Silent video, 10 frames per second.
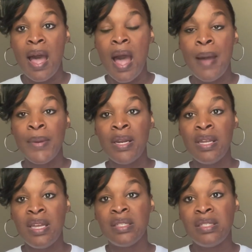I'm going to
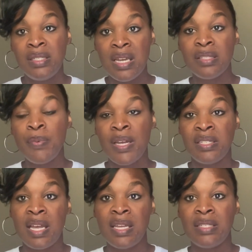get 6 because
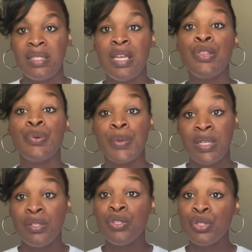I can send 3
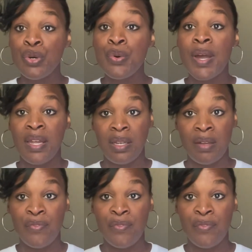to school and leave